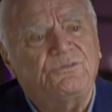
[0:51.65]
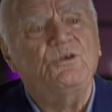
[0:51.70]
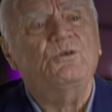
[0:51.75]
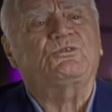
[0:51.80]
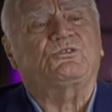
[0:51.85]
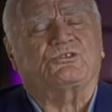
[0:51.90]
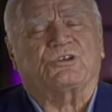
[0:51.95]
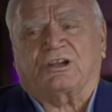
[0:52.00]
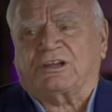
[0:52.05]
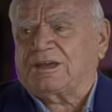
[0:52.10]

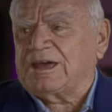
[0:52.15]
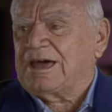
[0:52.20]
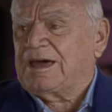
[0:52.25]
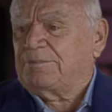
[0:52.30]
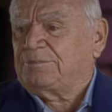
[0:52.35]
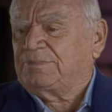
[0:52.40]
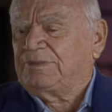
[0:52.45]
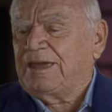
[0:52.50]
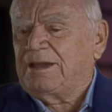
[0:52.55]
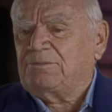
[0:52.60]
Future
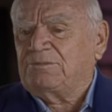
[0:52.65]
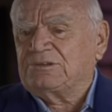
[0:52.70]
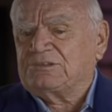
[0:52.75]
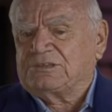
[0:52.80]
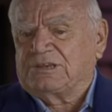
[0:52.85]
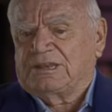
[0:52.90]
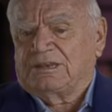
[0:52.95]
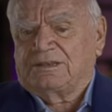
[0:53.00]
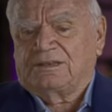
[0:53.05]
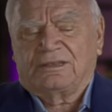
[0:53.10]
Cop, that was
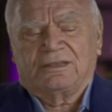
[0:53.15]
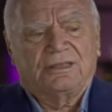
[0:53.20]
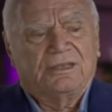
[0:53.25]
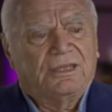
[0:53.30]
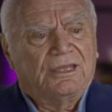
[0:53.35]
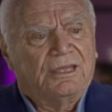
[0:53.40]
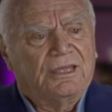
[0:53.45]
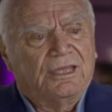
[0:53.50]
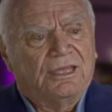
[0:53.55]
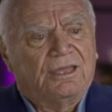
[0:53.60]
it.
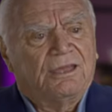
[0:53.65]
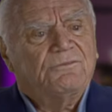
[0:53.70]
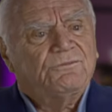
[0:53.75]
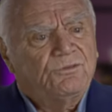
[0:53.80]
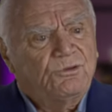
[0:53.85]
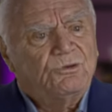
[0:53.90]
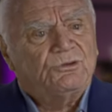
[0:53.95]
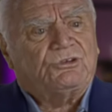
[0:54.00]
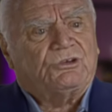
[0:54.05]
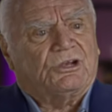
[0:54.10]

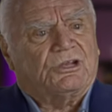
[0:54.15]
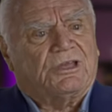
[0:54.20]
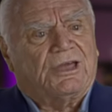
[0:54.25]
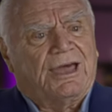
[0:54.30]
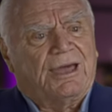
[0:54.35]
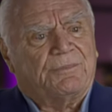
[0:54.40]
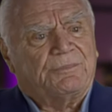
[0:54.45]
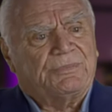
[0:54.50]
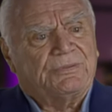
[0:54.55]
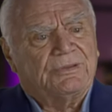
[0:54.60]
Future
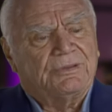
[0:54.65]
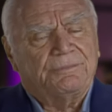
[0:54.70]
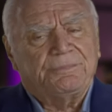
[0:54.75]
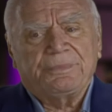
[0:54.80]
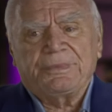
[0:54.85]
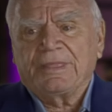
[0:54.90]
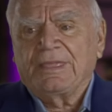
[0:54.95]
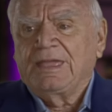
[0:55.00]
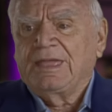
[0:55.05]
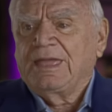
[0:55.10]
Cop.
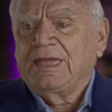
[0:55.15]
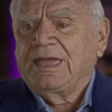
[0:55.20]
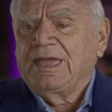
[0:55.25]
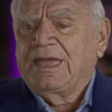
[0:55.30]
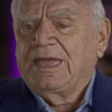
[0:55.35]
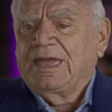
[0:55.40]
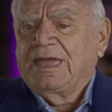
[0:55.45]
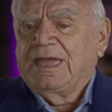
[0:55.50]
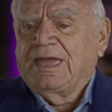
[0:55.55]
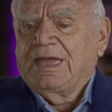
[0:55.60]

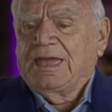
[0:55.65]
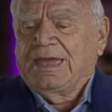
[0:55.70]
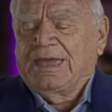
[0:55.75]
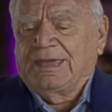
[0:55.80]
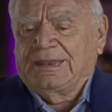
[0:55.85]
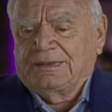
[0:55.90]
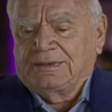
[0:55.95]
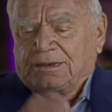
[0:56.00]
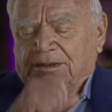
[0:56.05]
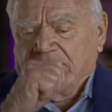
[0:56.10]

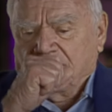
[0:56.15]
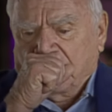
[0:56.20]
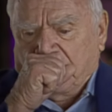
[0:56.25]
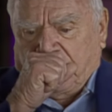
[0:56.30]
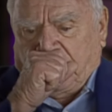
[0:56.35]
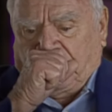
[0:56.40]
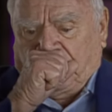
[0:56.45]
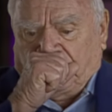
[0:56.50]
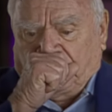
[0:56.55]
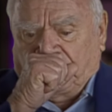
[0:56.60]
And
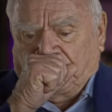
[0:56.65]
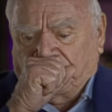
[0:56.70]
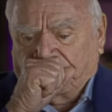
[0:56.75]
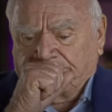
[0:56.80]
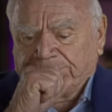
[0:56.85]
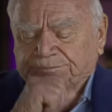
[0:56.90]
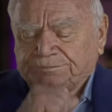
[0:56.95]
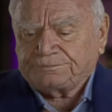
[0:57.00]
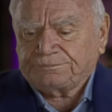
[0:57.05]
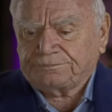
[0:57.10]
I
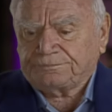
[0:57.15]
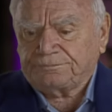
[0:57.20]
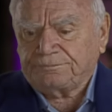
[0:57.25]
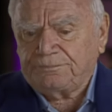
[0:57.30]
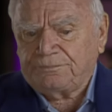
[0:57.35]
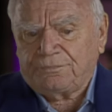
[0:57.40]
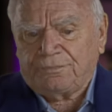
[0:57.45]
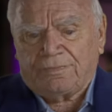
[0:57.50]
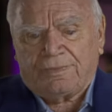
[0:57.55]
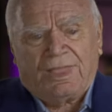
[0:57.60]

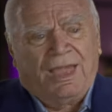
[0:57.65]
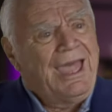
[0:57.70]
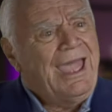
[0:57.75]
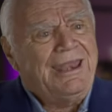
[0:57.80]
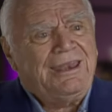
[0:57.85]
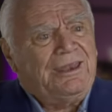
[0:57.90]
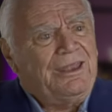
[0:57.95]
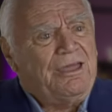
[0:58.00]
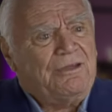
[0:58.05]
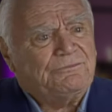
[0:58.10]

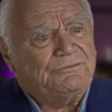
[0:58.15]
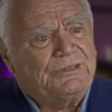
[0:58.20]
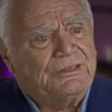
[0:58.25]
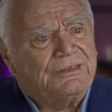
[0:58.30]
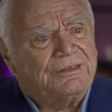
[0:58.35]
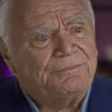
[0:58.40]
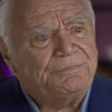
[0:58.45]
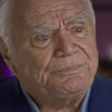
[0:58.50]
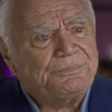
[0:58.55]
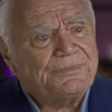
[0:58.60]
loved
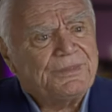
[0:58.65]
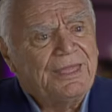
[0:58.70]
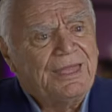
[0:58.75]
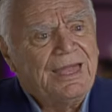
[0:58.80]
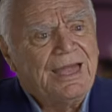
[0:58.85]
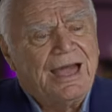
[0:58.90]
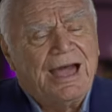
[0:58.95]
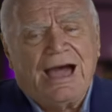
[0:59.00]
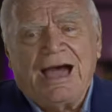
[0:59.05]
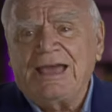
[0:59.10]
it.
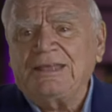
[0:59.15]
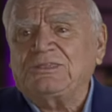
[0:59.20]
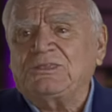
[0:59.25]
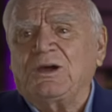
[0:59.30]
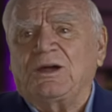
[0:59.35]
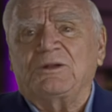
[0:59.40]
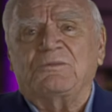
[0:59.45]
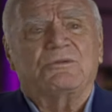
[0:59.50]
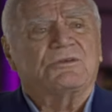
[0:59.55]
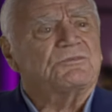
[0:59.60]
I
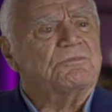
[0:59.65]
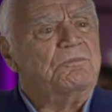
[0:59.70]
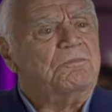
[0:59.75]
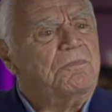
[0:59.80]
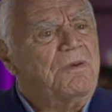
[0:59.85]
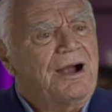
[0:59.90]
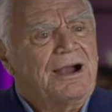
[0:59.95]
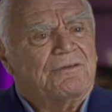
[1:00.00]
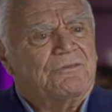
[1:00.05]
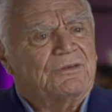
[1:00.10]
thought it was
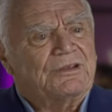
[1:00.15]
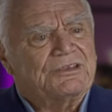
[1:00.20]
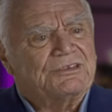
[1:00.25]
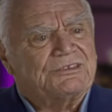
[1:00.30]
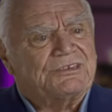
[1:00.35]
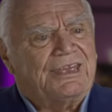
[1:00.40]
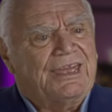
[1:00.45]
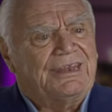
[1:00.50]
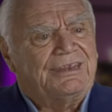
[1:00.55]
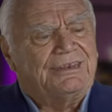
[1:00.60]

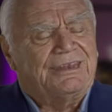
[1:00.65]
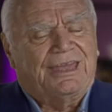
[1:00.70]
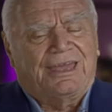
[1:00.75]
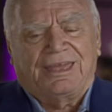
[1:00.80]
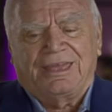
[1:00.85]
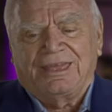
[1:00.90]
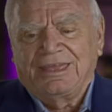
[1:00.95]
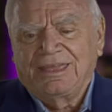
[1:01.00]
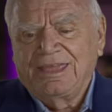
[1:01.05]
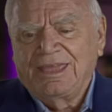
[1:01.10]
marvelous. And
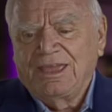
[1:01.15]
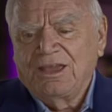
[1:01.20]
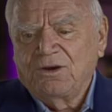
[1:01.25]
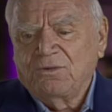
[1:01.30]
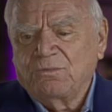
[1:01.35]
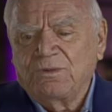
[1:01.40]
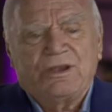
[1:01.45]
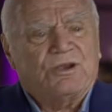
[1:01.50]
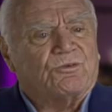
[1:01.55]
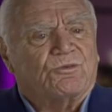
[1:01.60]

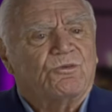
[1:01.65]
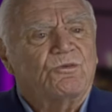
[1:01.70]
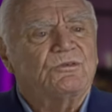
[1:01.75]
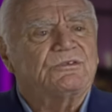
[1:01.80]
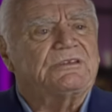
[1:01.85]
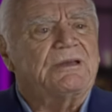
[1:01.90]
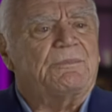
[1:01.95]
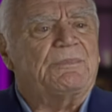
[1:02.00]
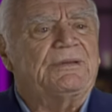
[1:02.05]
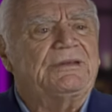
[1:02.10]
we
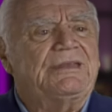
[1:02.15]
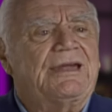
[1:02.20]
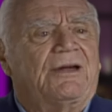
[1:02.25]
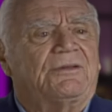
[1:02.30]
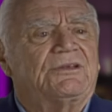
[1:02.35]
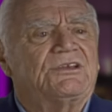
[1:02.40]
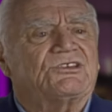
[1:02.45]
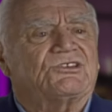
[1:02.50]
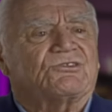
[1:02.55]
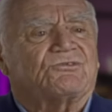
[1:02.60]
cruised up and
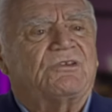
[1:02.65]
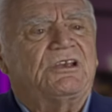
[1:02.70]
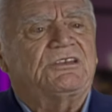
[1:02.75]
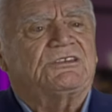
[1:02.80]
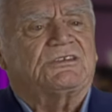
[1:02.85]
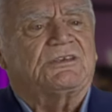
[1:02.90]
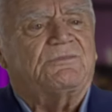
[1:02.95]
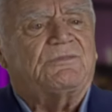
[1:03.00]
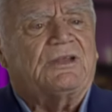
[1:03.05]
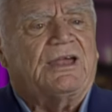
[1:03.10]
down the
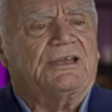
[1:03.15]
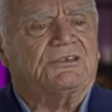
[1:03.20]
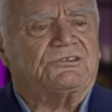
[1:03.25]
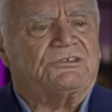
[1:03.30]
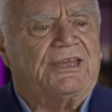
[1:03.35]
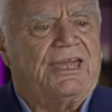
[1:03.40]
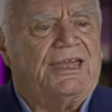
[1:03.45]
streets of Los